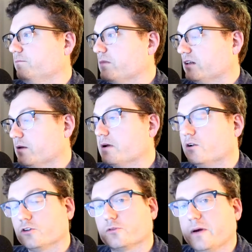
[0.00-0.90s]

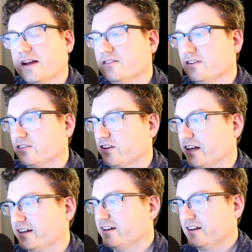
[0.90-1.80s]
liminal space is
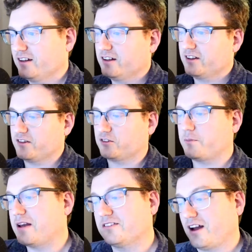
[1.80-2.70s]
like the
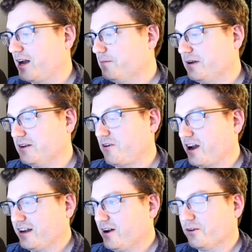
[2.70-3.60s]
space I'm in right
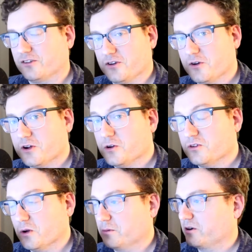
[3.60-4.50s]
now as a new
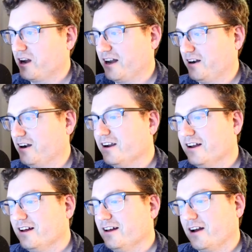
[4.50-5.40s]
YouTube creator.
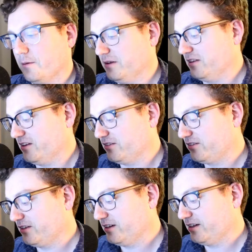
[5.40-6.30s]
I'm in
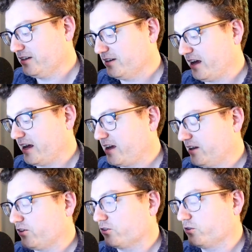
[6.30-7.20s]
this,
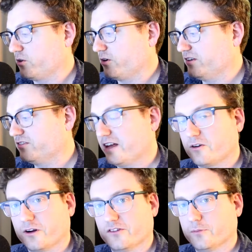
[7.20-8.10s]
it's also known as
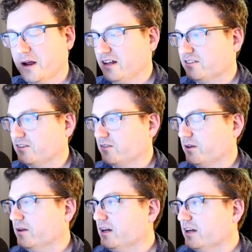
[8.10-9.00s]
sacred space.
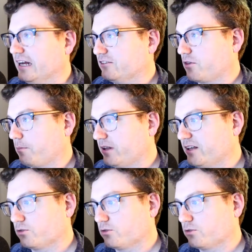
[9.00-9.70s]
It's the place